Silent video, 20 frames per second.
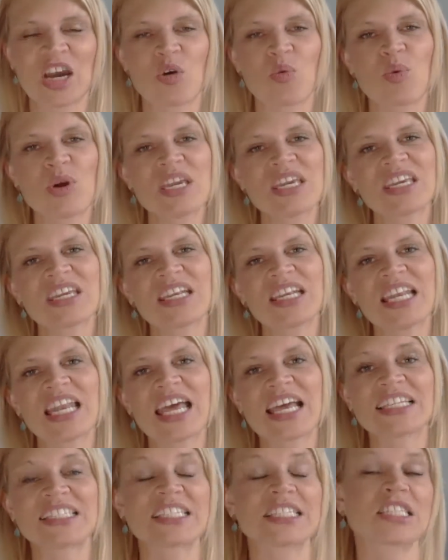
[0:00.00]
We can
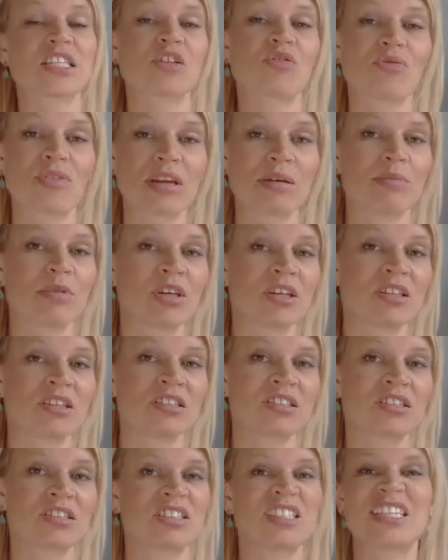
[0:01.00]
let
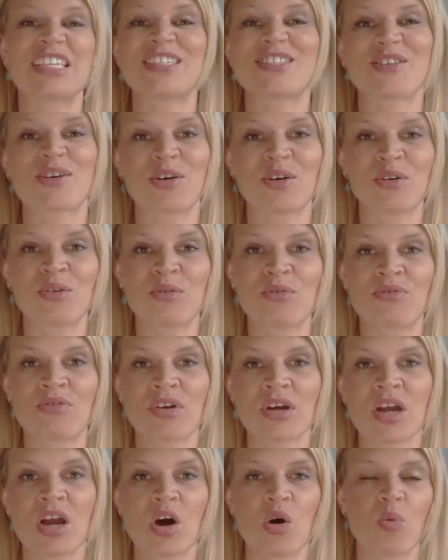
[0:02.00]
disagreements dissolve.
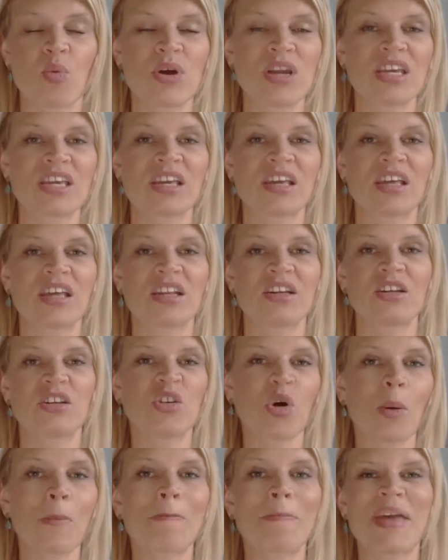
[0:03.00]
We can
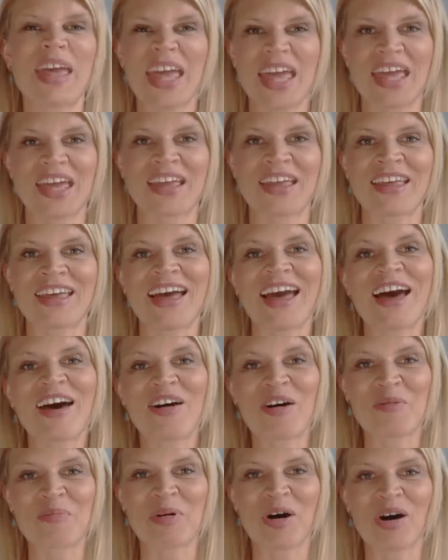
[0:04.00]
not pick at
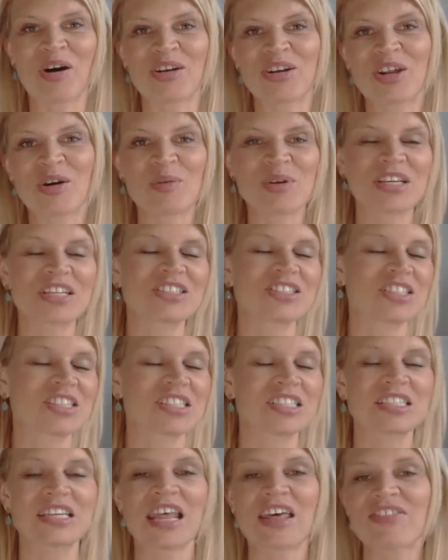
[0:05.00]
our partner. We can
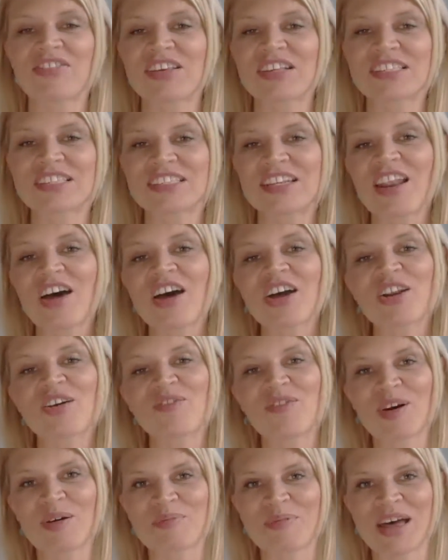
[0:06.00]
just let things slide
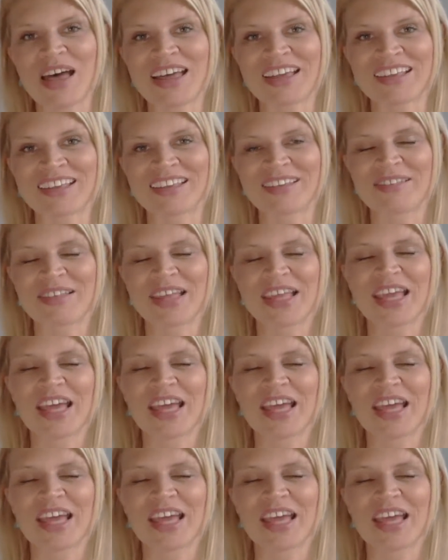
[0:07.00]
off our back.